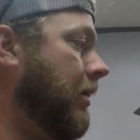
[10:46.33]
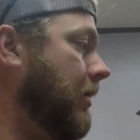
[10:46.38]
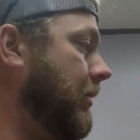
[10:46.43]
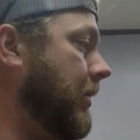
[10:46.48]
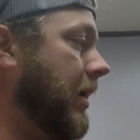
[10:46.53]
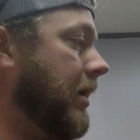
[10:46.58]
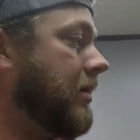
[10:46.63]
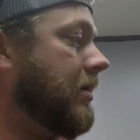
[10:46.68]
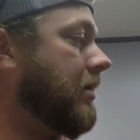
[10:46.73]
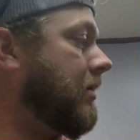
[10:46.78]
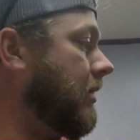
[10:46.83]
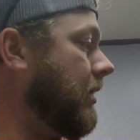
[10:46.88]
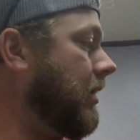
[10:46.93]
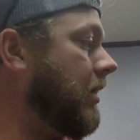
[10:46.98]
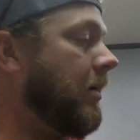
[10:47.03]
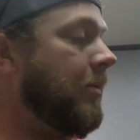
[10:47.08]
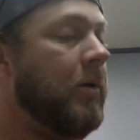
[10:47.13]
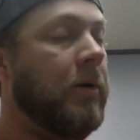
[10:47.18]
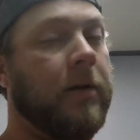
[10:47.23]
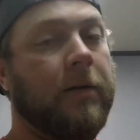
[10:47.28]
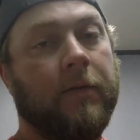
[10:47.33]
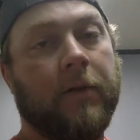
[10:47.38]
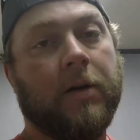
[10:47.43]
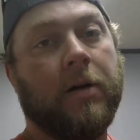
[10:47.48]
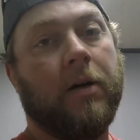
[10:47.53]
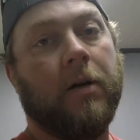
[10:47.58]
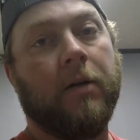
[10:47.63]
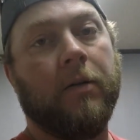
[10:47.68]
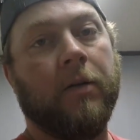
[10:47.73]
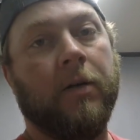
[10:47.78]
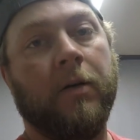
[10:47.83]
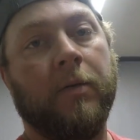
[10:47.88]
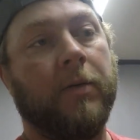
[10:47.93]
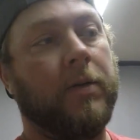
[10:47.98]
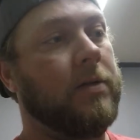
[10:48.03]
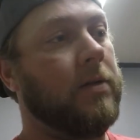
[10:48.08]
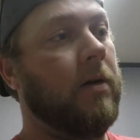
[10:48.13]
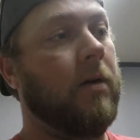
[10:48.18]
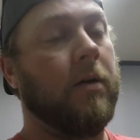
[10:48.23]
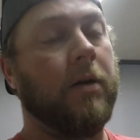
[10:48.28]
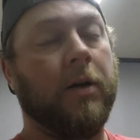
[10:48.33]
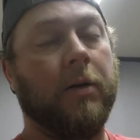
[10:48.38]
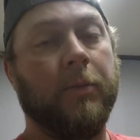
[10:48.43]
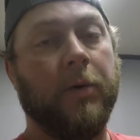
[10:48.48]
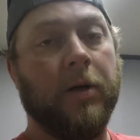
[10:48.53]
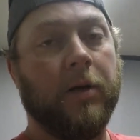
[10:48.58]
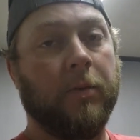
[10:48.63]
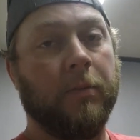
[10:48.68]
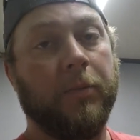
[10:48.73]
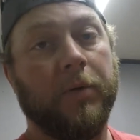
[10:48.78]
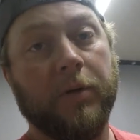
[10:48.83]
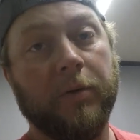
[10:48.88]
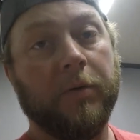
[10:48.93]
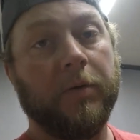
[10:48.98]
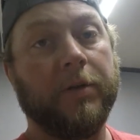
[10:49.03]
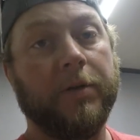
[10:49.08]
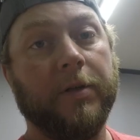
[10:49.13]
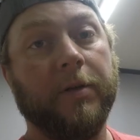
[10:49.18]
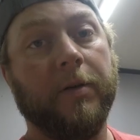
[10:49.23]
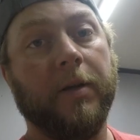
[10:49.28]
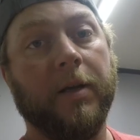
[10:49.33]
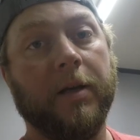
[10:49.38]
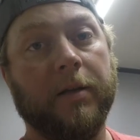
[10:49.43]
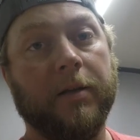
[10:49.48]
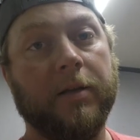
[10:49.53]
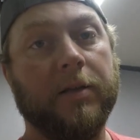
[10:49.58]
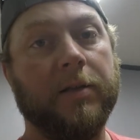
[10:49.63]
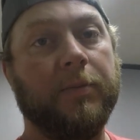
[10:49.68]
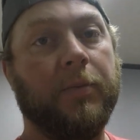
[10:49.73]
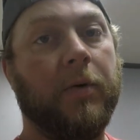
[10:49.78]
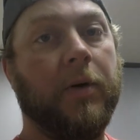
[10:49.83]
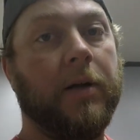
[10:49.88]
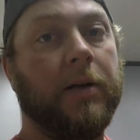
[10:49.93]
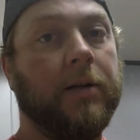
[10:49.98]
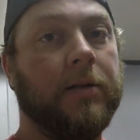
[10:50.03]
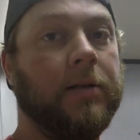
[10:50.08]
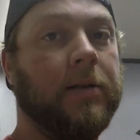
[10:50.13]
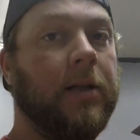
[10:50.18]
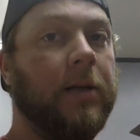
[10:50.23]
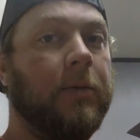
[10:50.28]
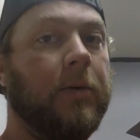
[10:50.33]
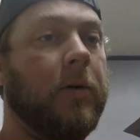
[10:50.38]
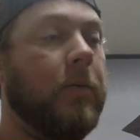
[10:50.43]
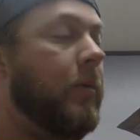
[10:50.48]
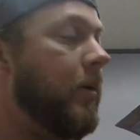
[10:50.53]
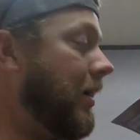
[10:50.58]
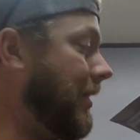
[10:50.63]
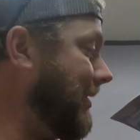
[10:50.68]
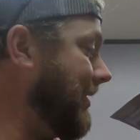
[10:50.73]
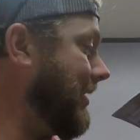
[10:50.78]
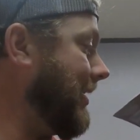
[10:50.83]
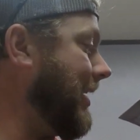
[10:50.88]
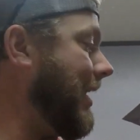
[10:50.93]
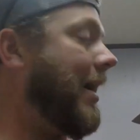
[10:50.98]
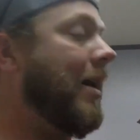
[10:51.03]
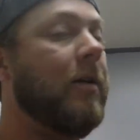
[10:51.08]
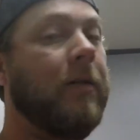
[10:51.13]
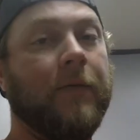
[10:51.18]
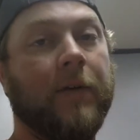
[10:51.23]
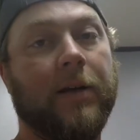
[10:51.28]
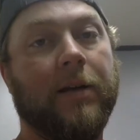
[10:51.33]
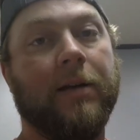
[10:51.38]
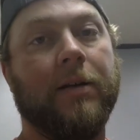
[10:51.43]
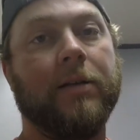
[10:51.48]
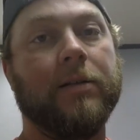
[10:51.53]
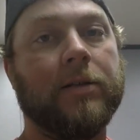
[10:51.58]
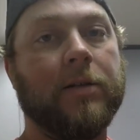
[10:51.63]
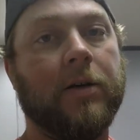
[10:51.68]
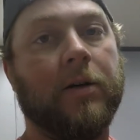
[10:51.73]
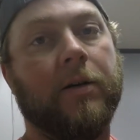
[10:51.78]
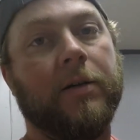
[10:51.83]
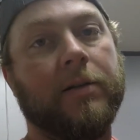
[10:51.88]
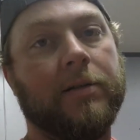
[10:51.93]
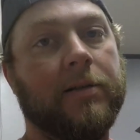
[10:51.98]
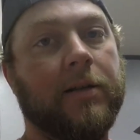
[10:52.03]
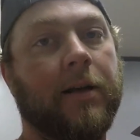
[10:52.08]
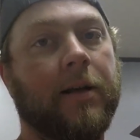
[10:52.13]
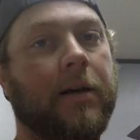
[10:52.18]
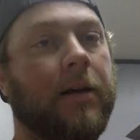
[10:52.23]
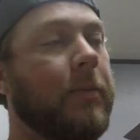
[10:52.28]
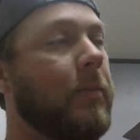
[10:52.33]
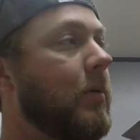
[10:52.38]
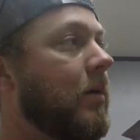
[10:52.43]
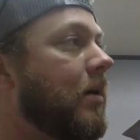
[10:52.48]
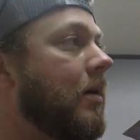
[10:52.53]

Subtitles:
Basically, I'm going to leave the car alone. It's all going to be computer tuning at this point to see what we can get out of it in its current setup.